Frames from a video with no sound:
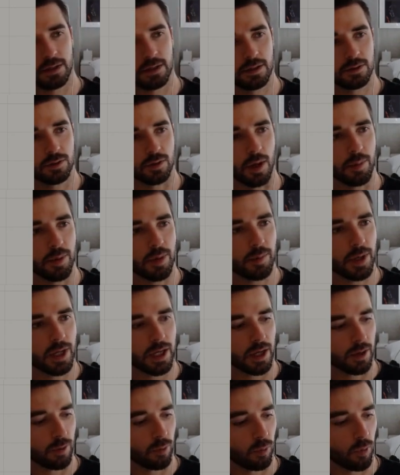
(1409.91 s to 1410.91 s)
So I'm going to make
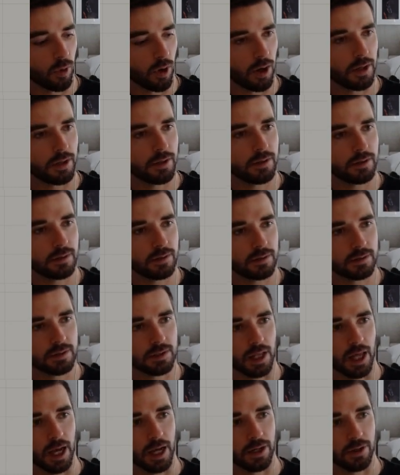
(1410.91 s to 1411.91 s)
a 1
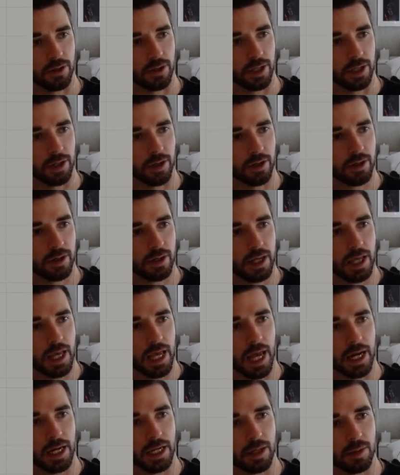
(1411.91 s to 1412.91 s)
slider here
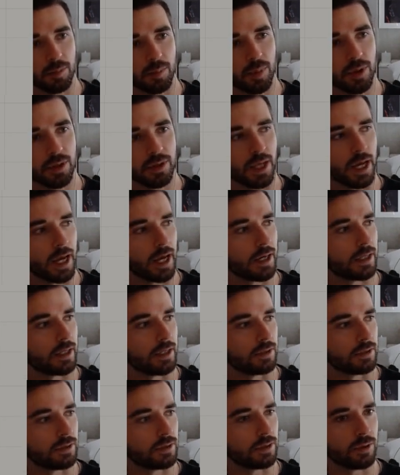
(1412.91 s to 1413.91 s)
and input that
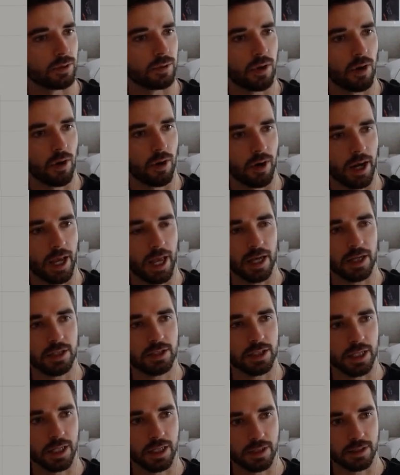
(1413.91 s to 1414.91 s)
into our edge
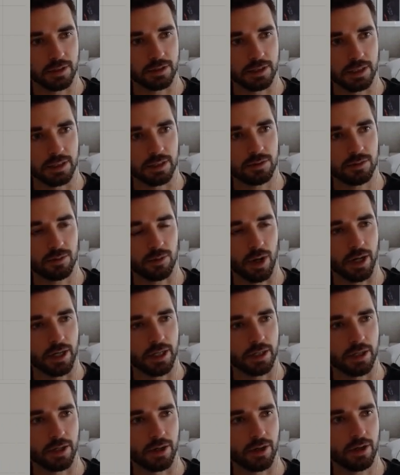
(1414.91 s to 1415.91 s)
indices right
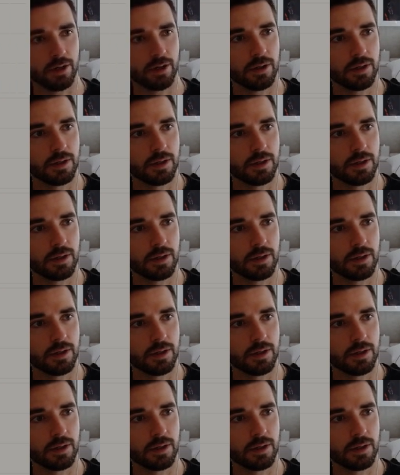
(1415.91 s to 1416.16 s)
here.